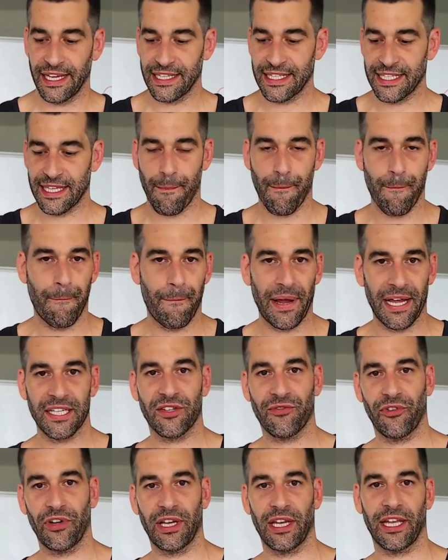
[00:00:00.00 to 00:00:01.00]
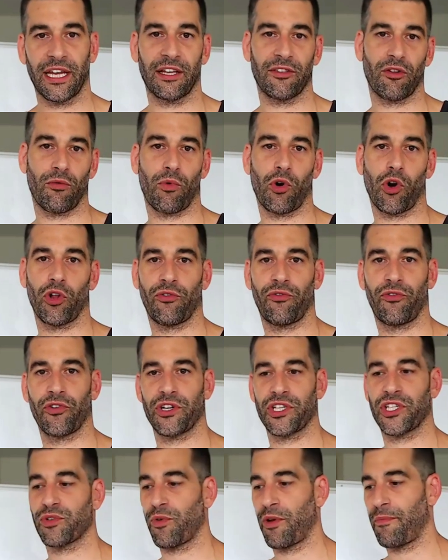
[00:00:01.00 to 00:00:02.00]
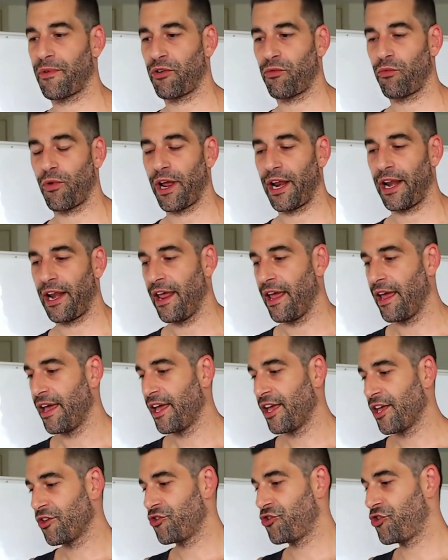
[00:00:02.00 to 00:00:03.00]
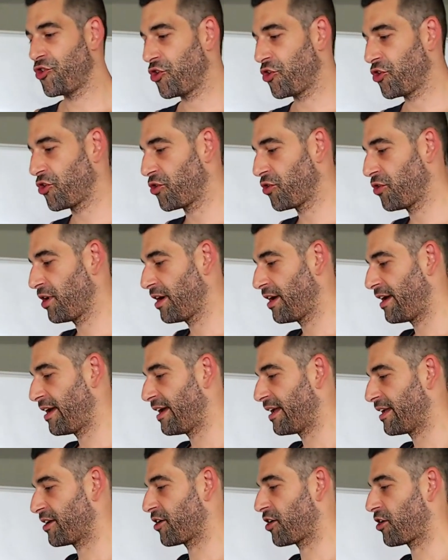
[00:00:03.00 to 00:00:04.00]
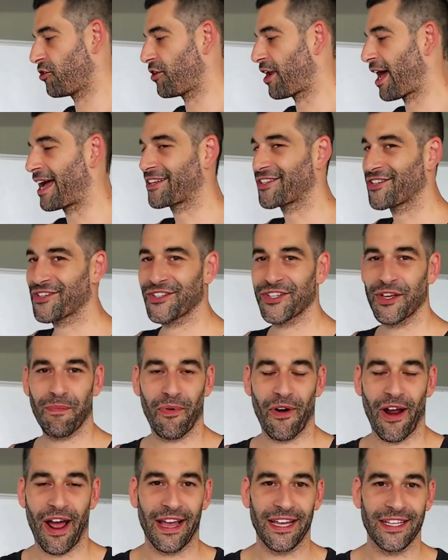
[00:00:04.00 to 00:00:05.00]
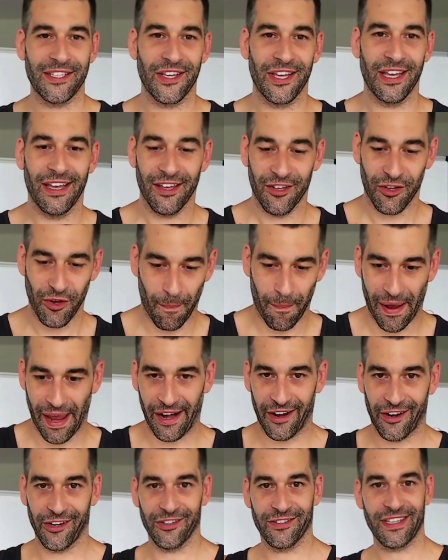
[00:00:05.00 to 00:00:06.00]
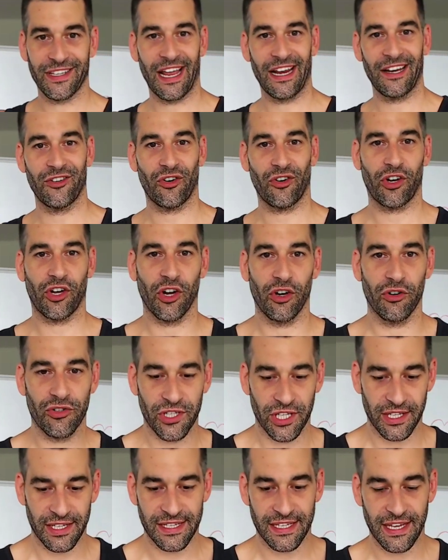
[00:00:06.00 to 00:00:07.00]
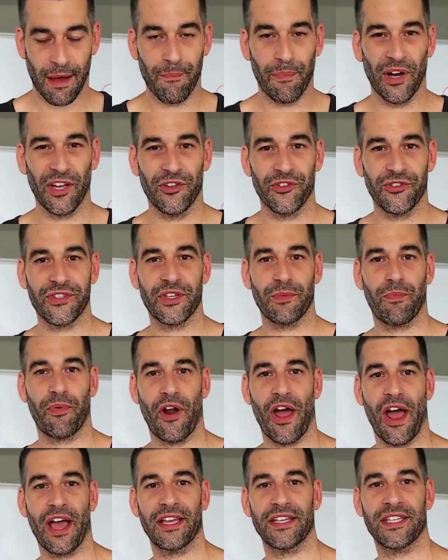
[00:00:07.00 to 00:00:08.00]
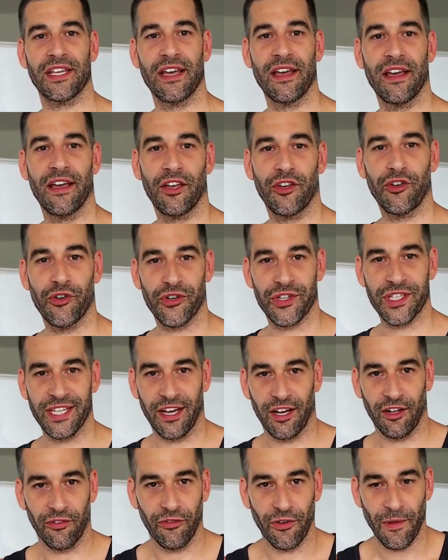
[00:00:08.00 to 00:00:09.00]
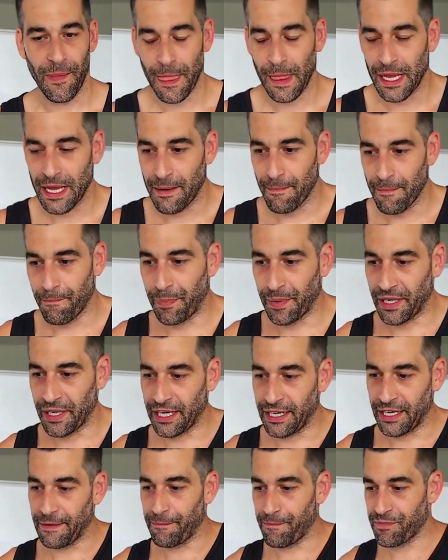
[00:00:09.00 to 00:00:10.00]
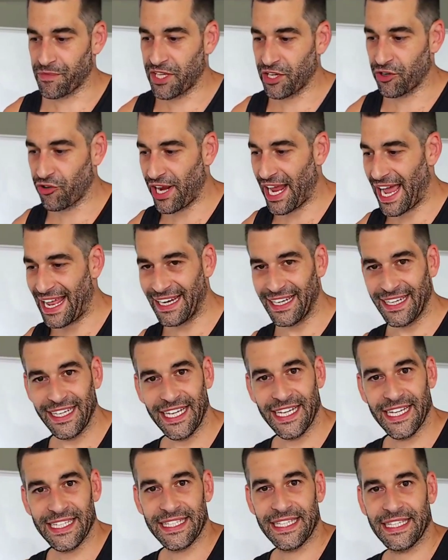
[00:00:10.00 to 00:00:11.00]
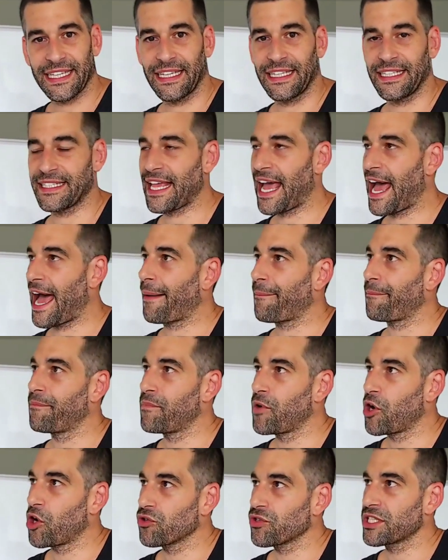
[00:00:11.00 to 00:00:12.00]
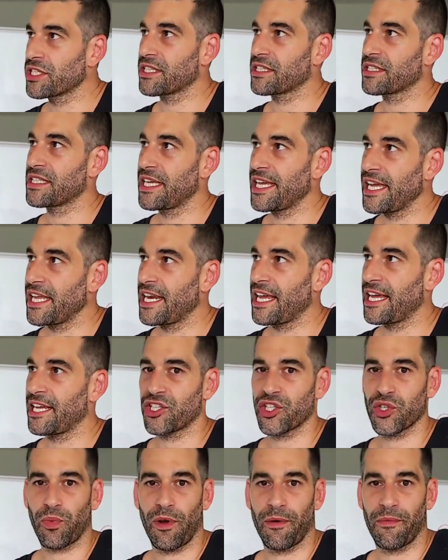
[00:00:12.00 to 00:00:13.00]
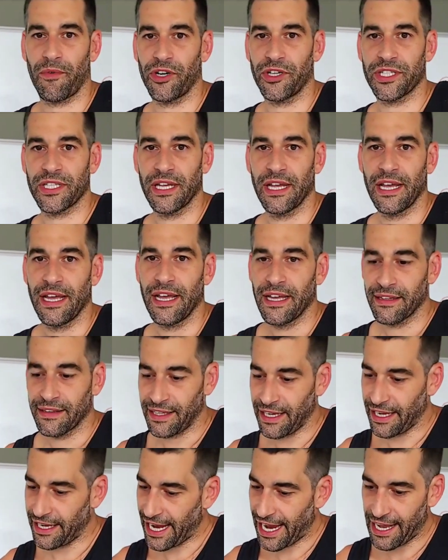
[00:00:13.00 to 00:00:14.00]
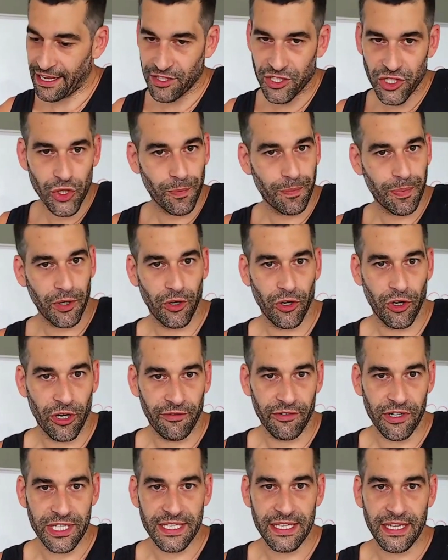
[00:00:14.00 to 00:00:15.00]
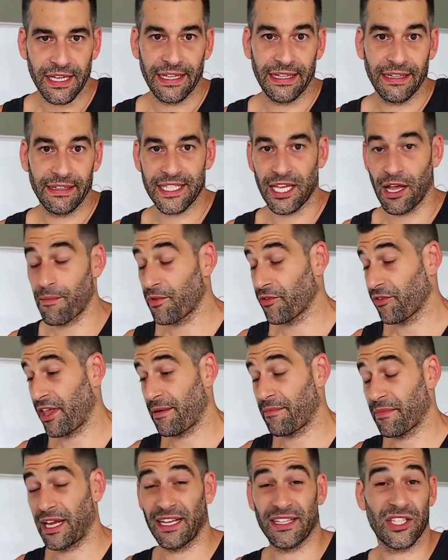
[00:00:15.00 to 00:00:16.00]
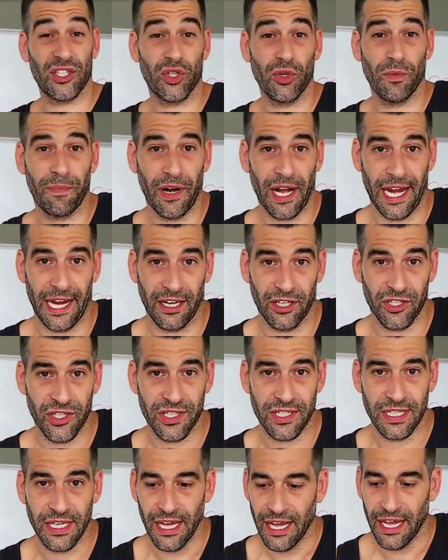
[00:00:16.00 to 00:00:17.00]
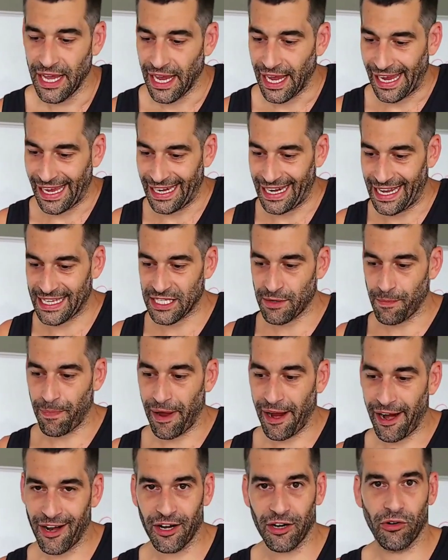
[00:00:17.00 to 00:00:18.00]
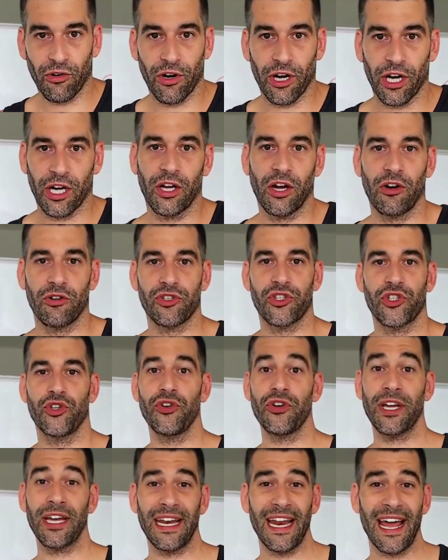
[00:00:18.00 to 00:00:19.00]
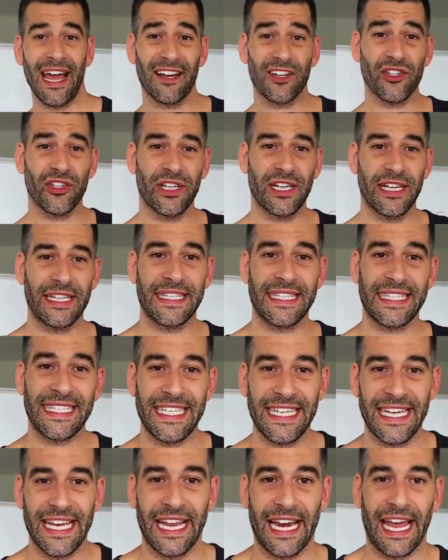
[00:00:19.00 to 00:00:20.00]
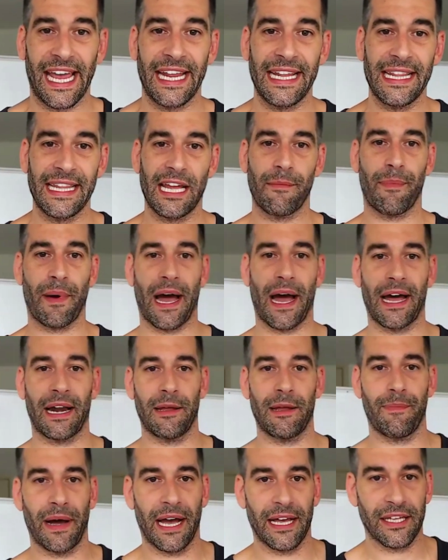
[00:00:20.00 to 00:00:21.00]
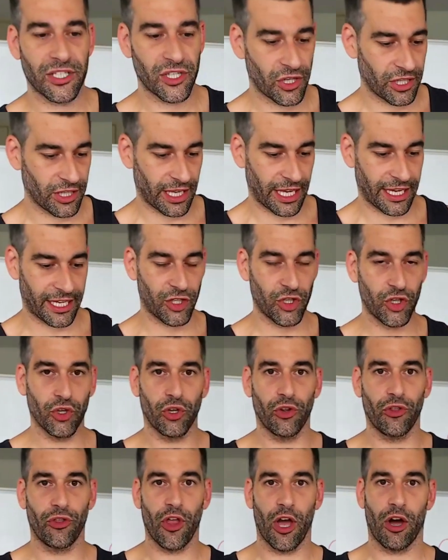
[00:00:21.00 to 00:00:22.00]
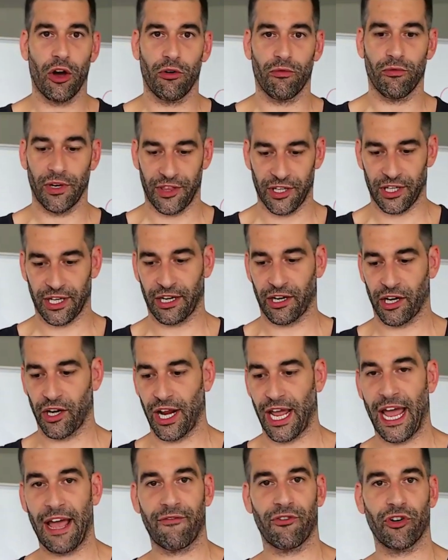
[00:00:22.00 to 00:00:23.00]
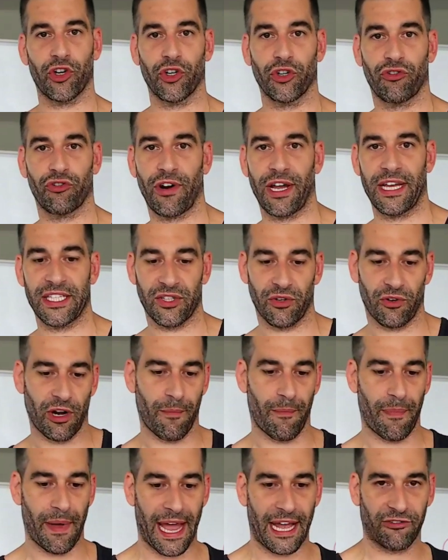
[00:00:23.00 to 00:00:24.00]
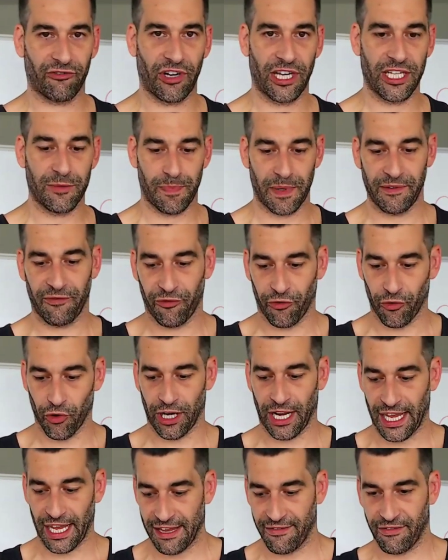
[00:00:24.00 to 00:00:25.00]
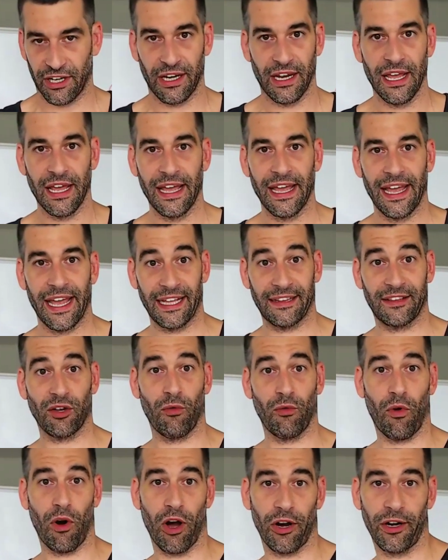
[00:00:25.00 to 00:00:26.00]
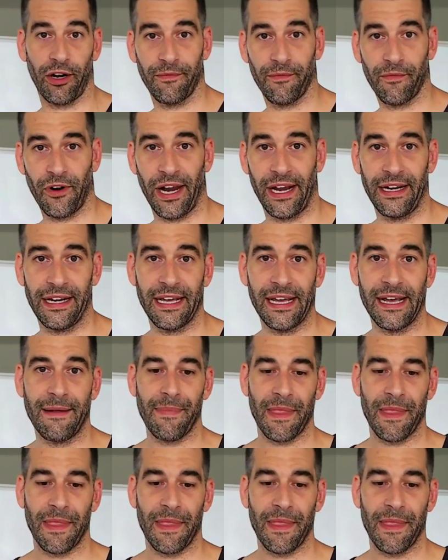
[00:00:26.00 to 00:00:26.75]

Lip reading: It's the best feeling in the world for a swimmer when you not just surprise your parents and your coaches, but you surprise yourself. But the reality is that most teenage swimmers, they get super nervous. Some of them get super anxious. And as a parent or a coach, you can actually see it in their body posture. Like, you'll know whether they're going to have a good race or a bad race before they even hit the water, right?